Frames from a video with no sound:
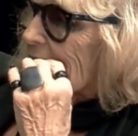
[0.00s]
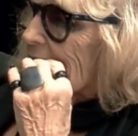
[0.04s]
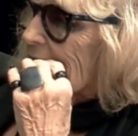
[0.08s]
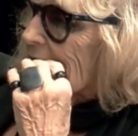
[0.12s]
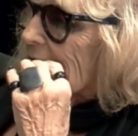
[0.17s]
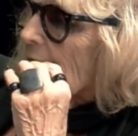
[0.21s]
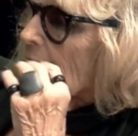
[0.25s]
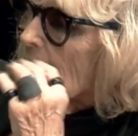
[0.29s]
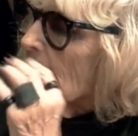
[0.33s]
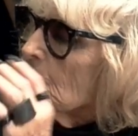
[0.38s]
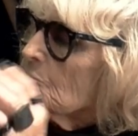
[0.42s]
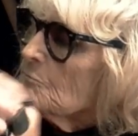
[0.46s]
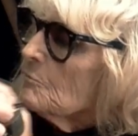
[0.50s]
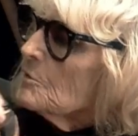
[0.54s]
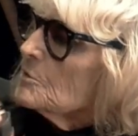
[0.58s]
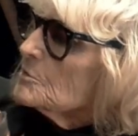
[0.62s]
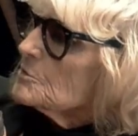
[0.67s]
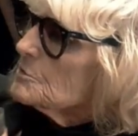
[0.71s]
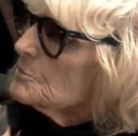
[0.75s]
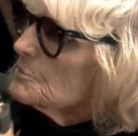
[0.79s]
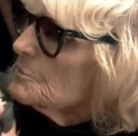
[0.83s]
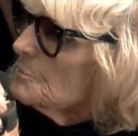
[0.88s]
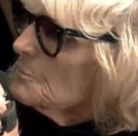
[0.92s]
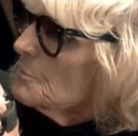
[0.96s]
of
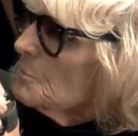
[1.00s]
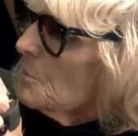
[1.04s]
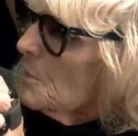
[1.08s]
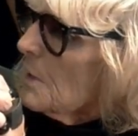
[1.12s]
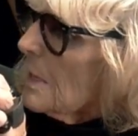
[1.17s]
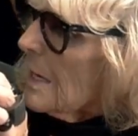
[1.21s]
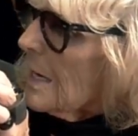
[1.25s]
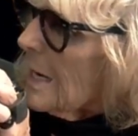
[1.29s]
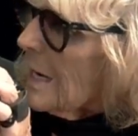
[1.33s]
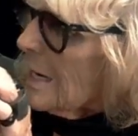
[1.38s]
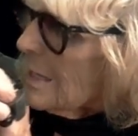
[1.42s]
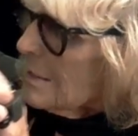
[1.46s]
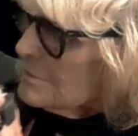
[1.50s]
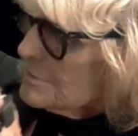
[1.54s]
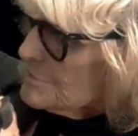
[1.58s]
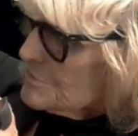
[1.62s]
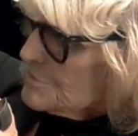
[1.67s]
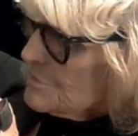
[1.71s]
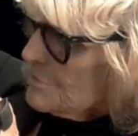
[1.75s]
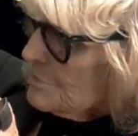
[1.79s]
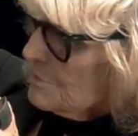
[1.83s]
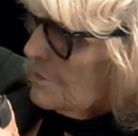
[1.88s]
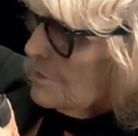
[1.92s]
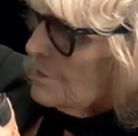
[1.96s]
how's
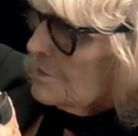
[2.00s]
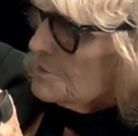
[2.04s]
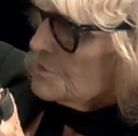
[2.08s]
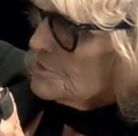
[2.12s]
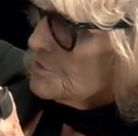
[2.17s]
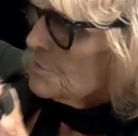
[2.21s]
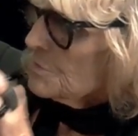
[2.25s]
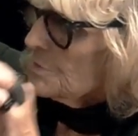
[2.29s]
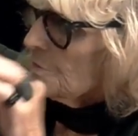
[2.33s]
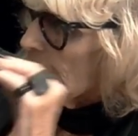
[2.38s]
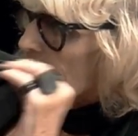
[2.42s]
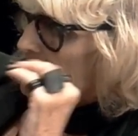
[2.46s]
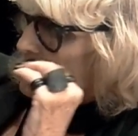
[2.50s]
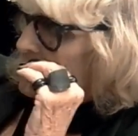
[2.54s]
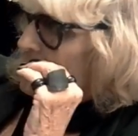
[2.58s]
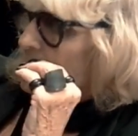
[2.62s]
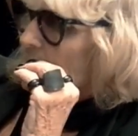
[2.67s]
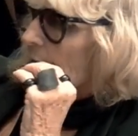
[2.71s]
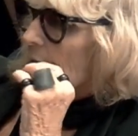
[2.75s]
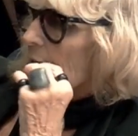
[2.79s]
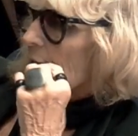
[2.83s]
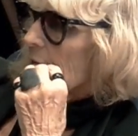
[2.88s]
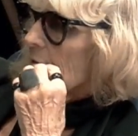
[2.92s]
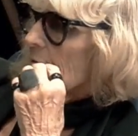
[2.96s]
the artwork
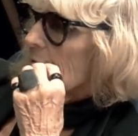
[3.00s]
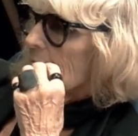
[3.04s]
going?